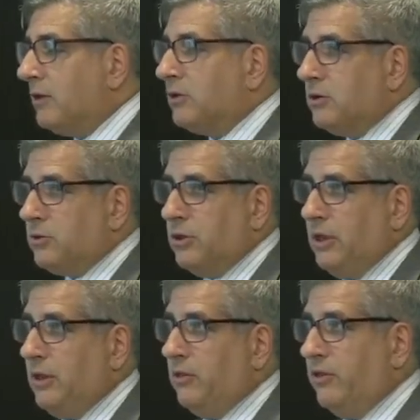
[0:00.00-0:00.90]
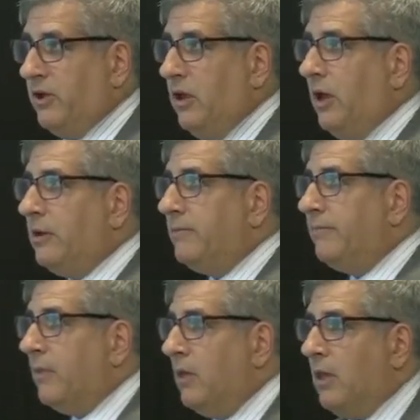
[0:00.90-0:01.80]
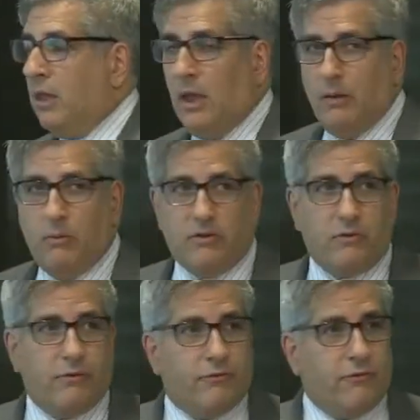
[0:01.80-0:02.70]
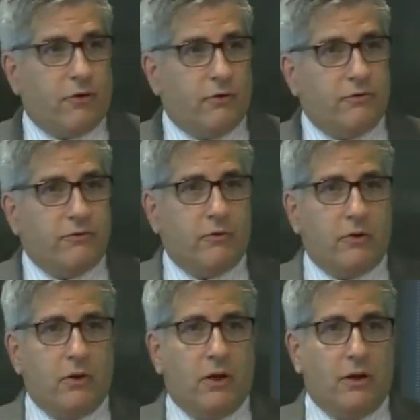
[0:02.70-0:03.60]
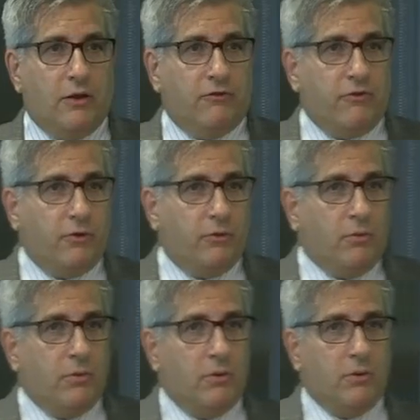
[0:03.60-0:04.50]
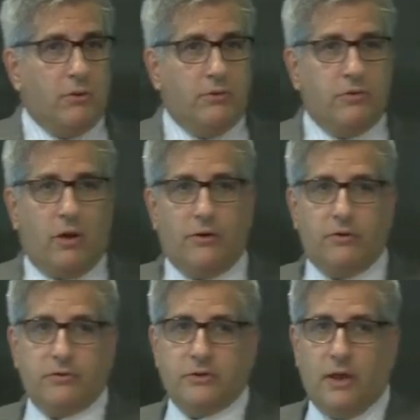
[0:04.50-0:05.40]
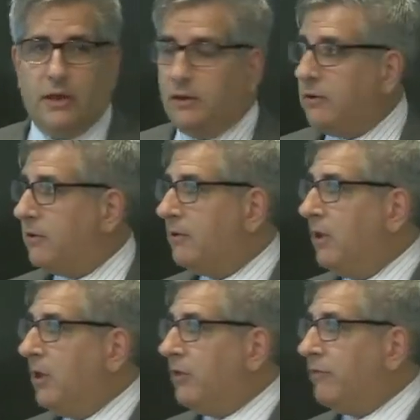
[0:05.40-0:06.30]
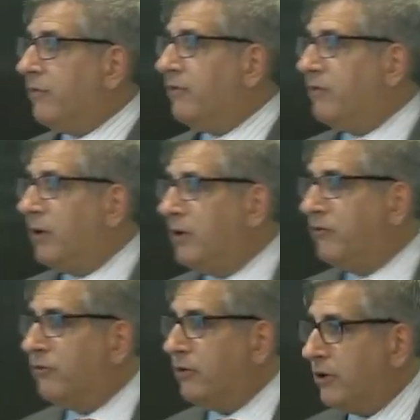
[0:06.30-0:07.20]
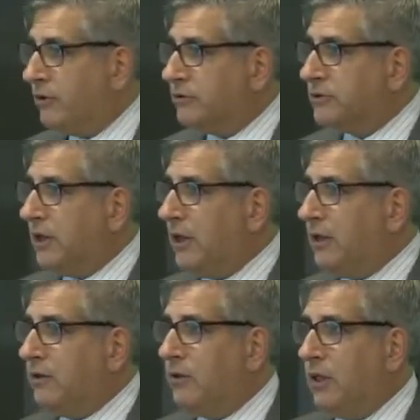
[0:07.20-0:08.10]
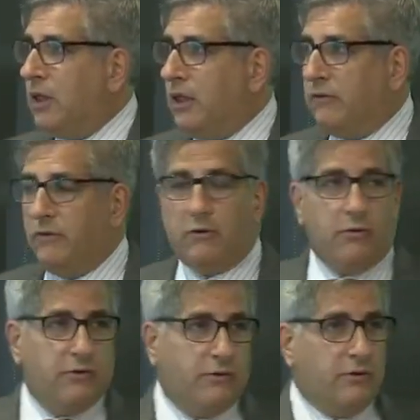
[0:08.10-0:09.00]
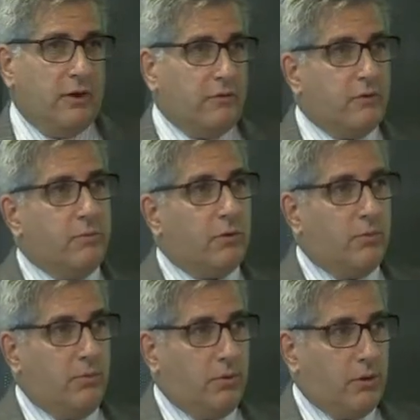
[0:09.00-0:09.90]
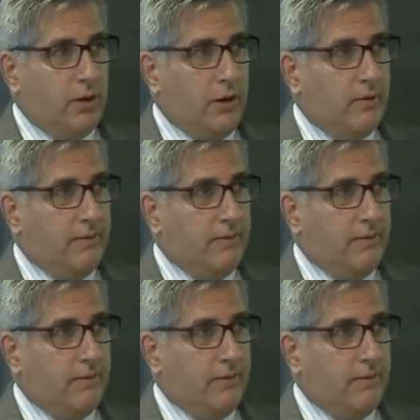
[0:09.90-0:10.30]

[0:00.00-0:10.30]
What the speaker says: Clearly the gut. And what's the first gut issue to understand? The first gut issue to understand is increased intestinal permeability.